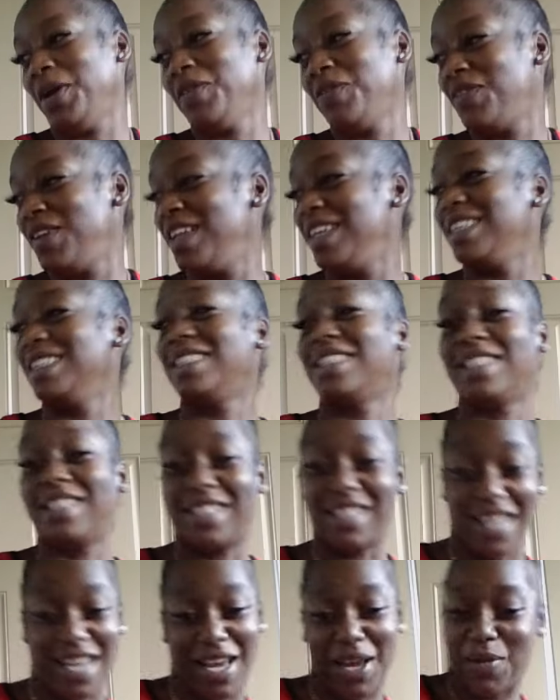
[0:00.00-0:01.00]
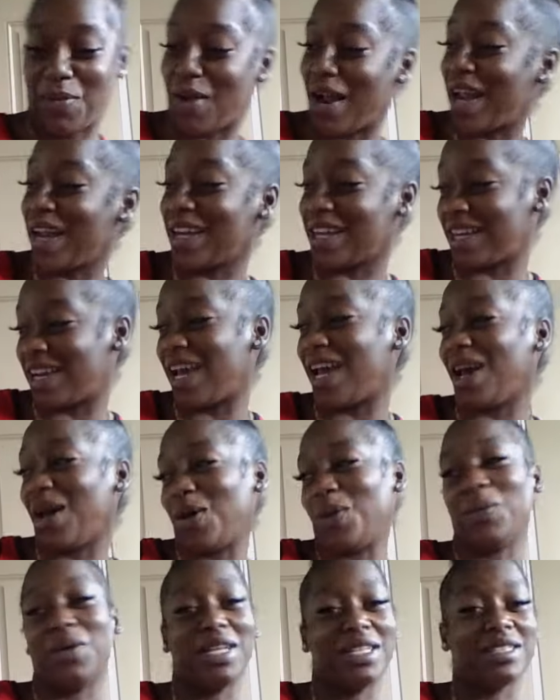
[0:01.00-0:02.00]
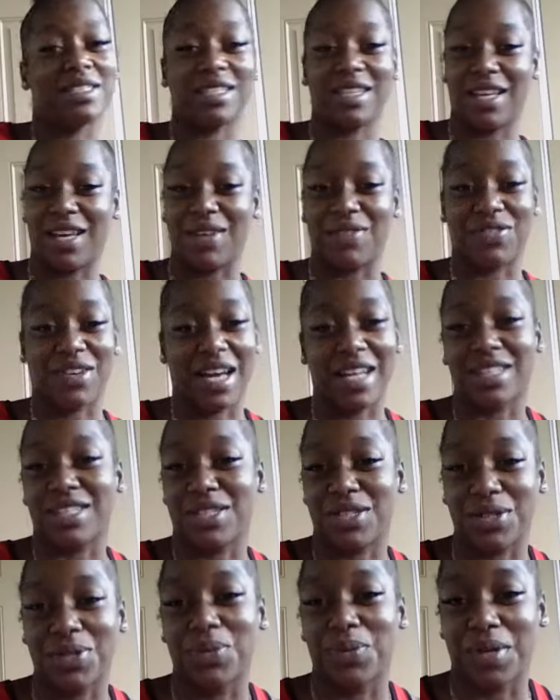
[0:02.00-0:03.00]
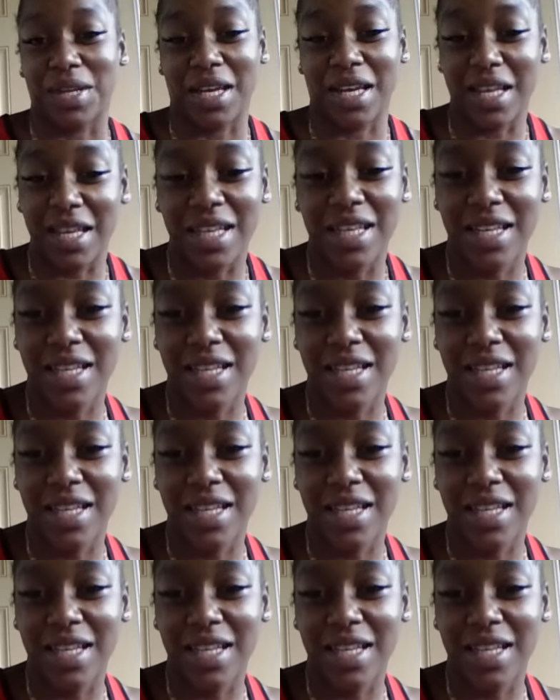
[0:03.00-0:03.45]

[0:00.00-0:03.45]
we finna see right now. What's love got to do with it?